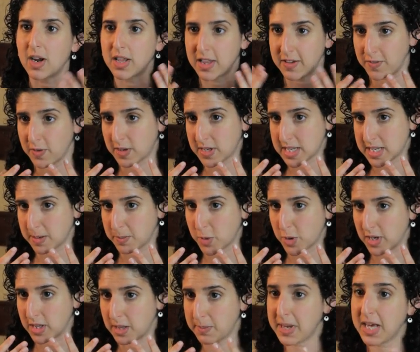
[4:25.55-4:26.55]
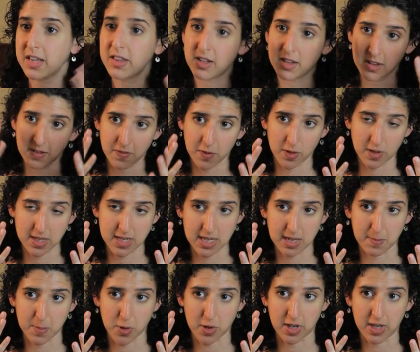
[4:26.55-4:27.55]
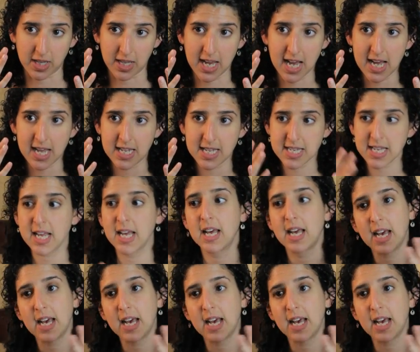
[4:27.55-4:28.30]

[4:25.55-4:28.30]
Are they focusing more on the mouth? Are they focusing more on the eyes?